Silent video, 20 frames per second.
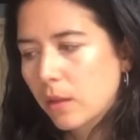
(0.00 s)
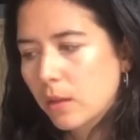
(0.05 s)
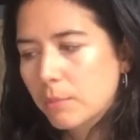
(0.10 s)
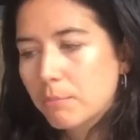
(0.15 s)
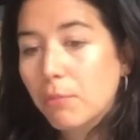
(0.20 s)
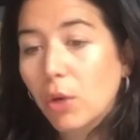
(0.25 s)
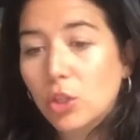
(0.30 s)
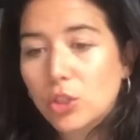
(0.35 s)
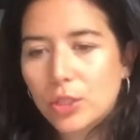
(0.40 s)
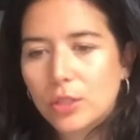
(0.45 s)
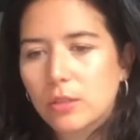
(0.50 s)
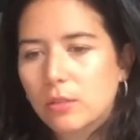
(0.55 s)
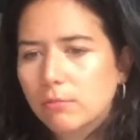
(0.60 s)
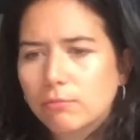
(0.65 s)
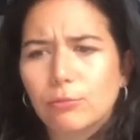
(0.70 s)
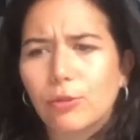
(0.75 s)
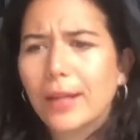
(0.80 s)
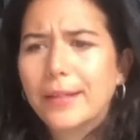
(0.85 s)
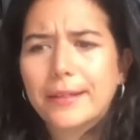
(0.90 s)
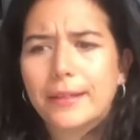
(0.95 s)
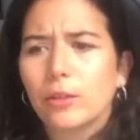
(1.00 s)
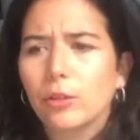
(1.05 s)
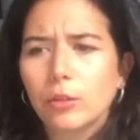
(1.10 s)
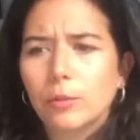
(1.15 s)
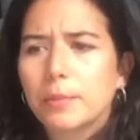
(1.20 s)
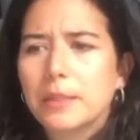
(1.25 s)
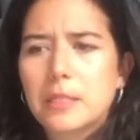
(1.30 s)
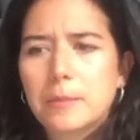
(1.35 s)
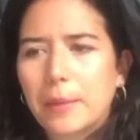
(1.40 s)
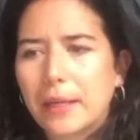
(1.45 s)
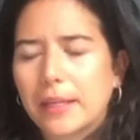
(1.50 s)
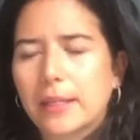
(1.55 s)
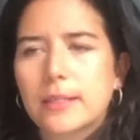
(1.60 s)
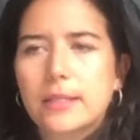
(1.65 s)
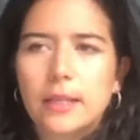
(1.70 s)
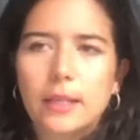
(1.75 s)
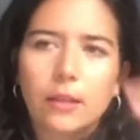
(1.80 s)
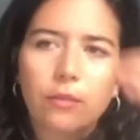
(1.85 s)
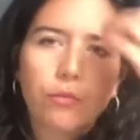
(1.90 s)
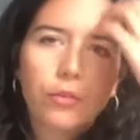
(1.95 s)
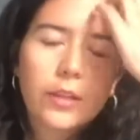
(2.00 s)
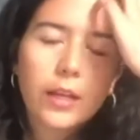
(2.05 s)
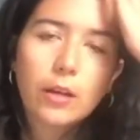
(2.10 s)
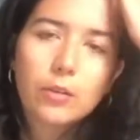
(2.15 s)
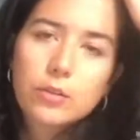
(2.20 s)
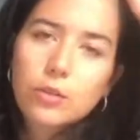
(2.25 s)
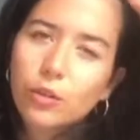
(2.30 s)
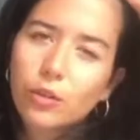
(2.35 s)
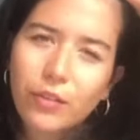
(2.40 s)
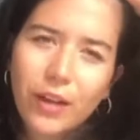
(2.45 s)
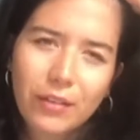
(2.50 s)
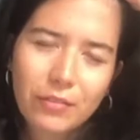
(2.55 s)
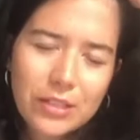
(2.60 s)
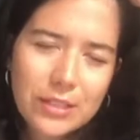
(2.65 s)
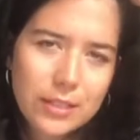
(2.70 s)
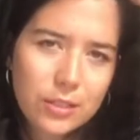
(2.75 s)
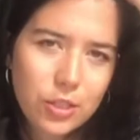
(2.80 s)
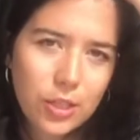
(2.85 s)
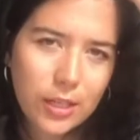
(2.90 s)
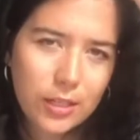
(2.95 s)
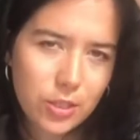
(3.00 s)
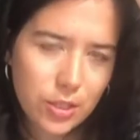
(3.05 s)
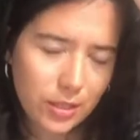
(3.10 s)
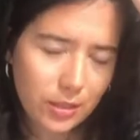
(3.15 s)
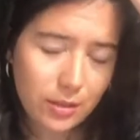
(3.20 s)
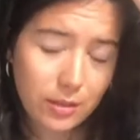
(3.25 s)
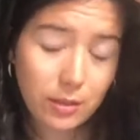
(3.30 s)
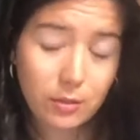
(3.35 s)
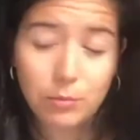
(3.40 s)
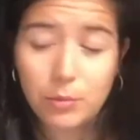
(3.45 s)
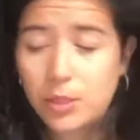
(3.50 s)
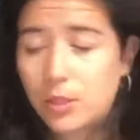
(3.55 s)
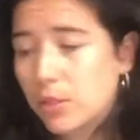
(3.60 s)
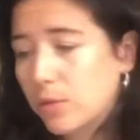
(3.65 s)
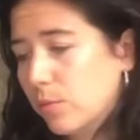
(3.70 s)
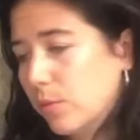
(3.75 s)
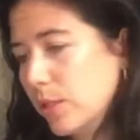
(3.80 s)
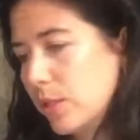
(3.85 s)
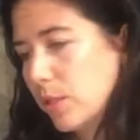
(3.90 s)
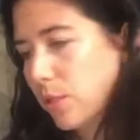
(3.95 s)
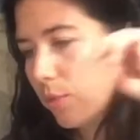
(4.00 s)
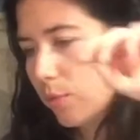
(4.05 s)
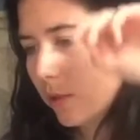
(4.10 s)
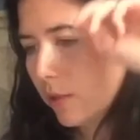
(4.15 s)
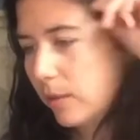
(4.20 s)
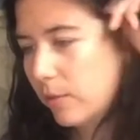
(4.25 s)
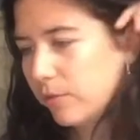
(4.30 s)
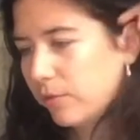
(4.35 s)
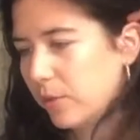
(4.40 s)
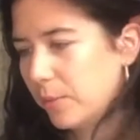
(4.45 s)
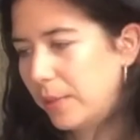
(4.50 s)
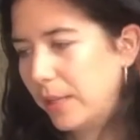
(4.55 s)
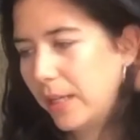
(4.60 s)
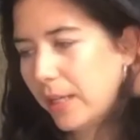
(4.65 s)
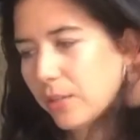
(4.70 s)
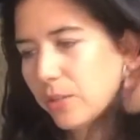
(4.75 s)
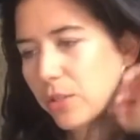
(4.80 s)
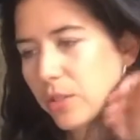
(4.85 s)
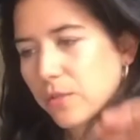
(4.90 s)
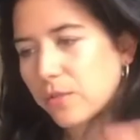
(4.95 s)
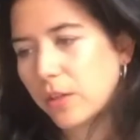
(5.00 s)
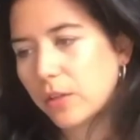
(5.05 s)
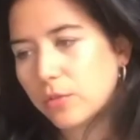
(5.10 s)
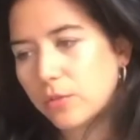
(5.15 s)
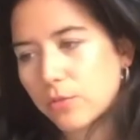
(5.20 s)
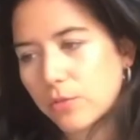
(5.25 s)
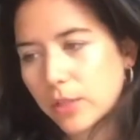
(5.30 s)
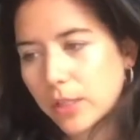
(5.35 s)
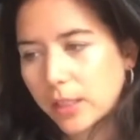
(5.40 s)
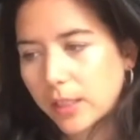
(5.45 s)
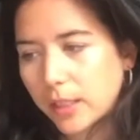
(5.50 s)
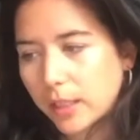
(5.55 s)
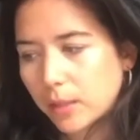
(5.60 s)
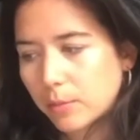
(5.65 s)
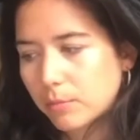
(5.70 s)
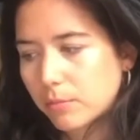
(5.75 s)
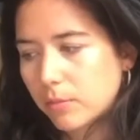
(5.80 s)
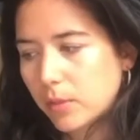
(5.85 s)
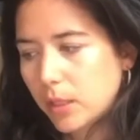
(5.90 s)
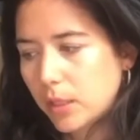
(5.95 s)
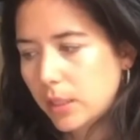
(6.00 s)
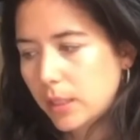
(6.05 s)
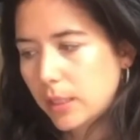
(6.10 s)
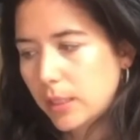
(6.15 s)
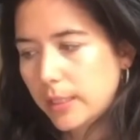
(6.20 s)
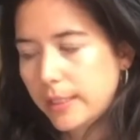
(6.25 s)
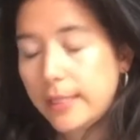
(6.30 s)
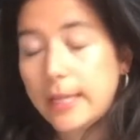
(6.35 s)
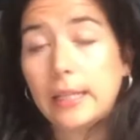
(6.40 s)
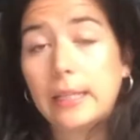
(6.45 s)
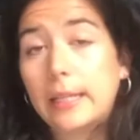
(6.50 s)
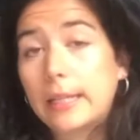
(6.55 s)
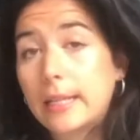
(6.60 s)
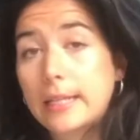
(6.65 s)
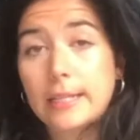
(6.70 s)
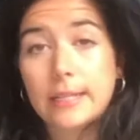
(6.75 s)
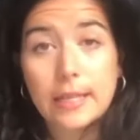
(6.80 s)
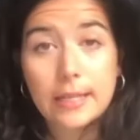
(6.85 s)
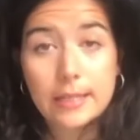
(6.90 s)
modern, radical perspective without sort of having to change anything, which for me I just found really, like I say,